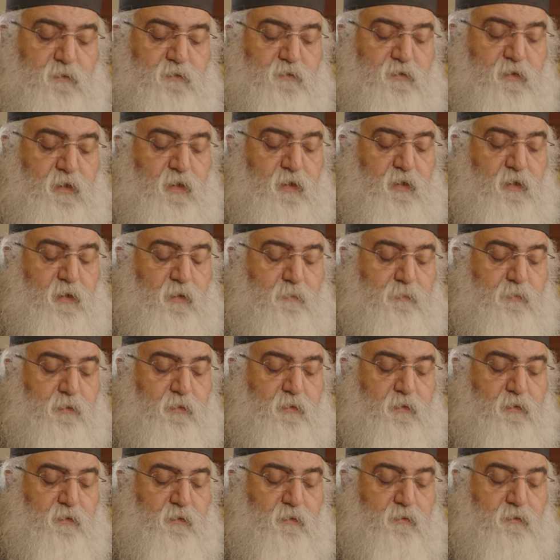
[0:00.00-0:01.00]
of
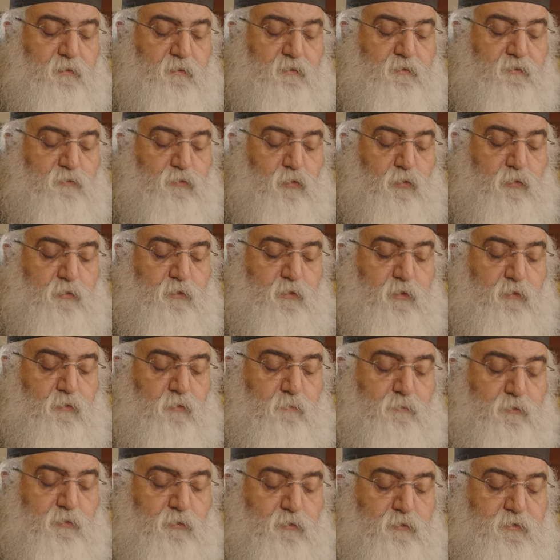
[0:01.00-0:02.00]
Byzantium did
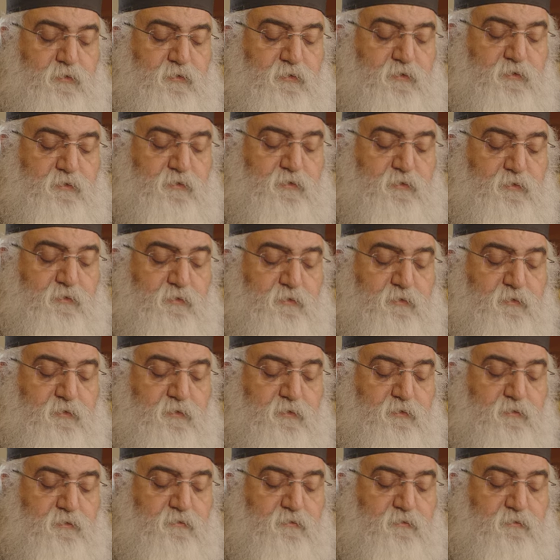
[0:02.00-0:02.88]
during the years